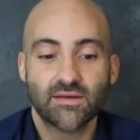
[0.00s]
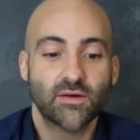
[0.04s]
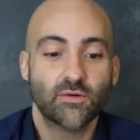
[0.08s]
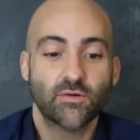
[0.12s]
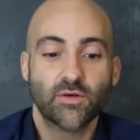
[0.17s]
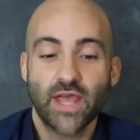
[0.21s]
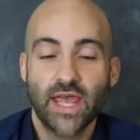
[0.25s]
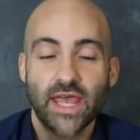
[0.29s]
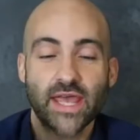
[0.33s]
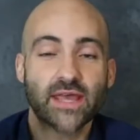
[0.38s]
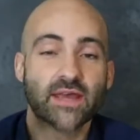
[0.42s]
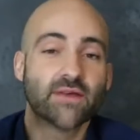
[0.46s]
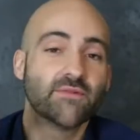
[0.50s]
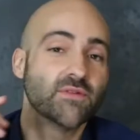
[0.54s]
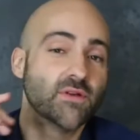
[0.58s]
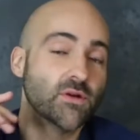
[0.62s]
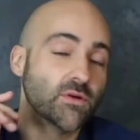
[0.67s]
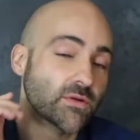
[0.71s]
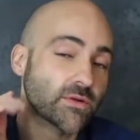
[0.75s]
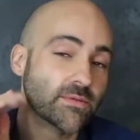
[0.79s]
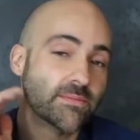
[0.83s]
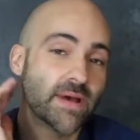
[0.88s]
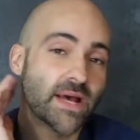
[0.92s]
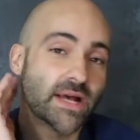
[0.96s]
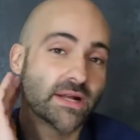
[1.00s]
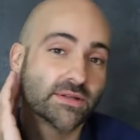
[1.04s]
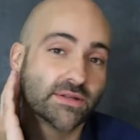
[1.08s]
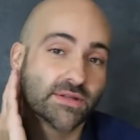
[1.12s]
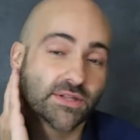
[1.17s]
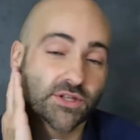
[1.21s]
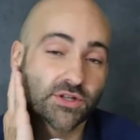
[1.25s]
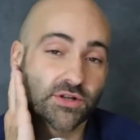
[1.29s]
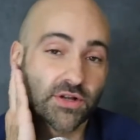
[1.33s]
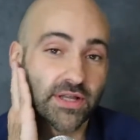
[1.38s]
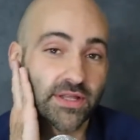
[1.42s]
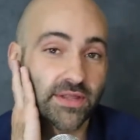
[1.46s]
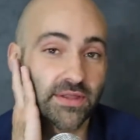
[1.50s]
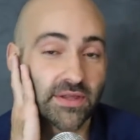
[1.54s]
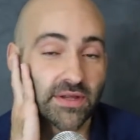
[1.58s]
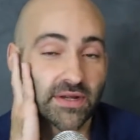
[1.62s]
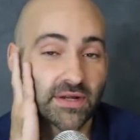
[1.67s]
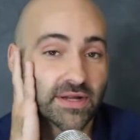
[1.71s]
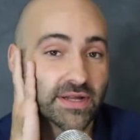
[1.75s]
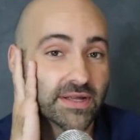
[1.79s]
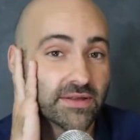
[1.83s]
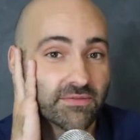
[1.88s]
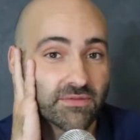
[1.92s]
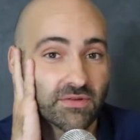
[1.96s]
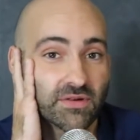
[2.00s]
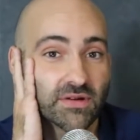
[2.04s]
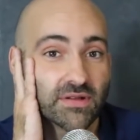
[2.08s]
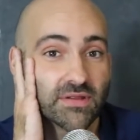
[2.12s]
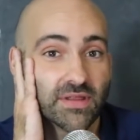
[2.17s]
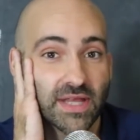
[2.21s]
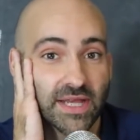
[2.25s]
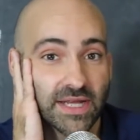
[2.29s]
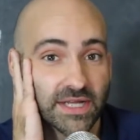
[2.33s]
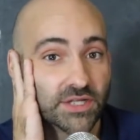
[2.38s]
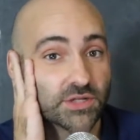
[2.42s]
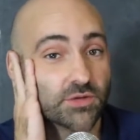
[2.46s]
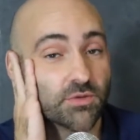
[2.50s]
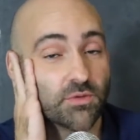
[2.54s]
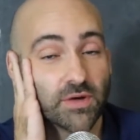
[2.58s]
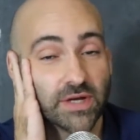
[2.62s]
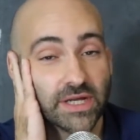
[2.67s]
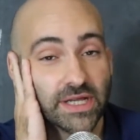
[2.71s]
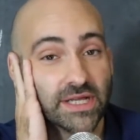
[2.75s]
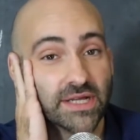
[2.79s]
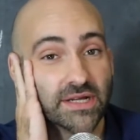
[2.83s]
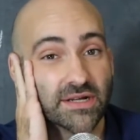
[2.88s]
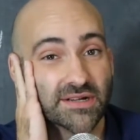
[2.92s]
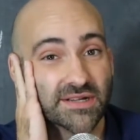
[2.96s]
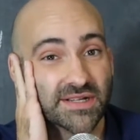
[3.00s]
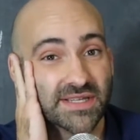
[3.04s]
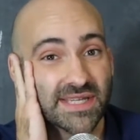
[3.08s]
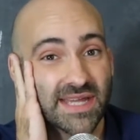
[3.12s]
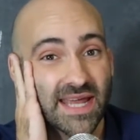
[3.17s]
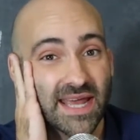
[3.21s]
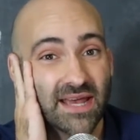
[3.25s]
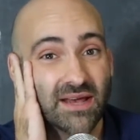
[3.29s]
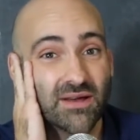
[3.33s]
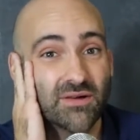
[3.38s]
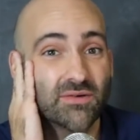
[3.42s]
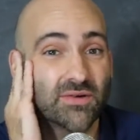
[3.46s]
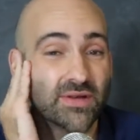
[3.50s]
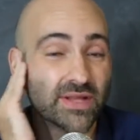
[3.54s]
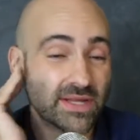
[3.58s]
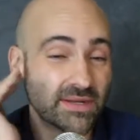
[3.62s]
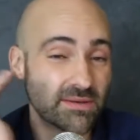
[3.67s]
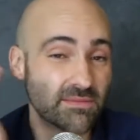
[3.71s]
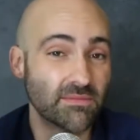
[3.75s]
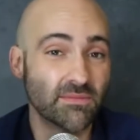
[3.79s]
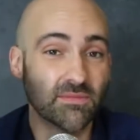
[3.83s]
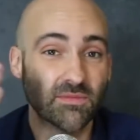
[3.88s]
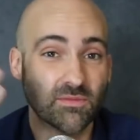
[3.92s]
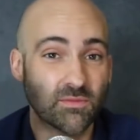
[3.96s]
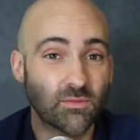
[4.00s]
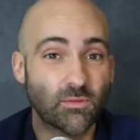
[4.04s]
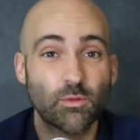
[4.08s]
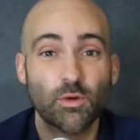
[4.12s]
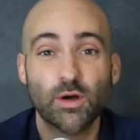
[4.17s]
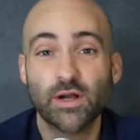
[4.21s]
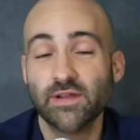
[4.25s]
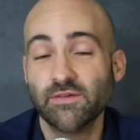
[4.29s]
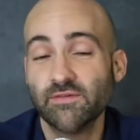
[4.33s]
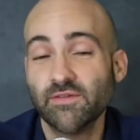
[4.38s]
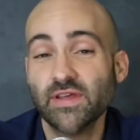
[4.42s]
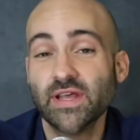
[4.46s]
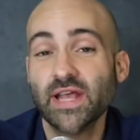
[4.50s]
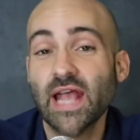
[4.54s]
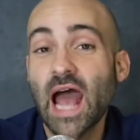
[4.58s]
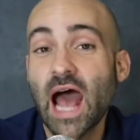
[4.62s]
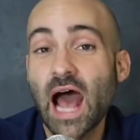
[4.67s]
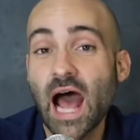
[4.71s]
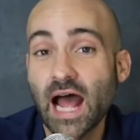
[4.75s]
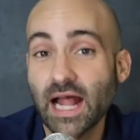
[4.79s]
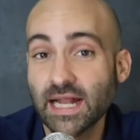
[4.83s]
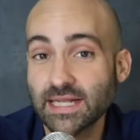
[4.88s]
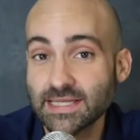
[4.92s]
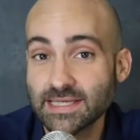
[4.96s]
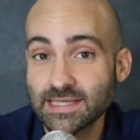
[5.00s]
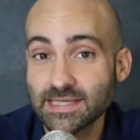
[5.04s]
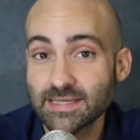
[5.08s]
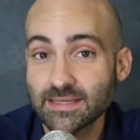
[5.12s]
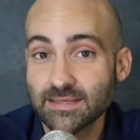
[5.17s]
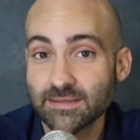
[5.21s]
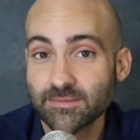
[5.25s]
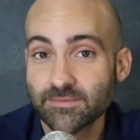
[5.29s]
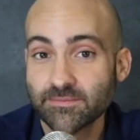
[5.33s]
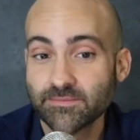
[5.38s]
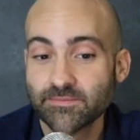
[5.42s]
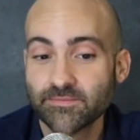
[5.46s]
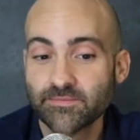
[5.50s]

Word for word: okay, I've known about string theory for like 20 years now, and what have you got?